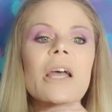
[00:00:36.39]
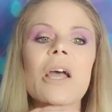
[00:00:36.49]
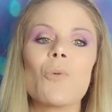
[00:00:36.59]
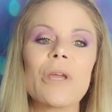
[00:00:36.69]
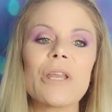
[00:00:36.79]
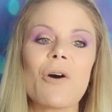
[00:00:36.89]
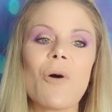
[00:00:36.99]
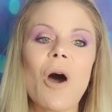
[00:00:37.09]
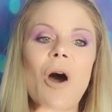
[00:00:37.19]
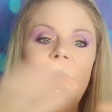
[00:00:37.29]
we
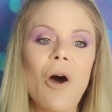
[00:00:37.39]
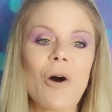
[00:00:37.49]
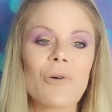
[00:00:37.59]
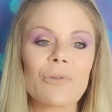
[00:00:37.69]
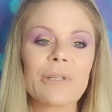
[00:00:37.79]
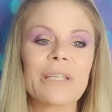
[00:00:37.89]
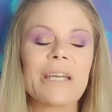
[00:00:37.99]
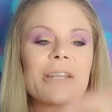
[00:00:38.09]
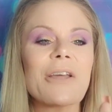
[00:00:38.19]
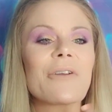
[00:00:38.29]
don't all
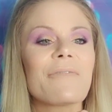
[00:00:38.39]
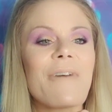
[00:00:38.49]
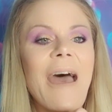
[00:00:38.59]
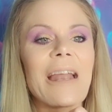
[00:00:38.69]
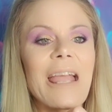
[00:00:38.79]
get notified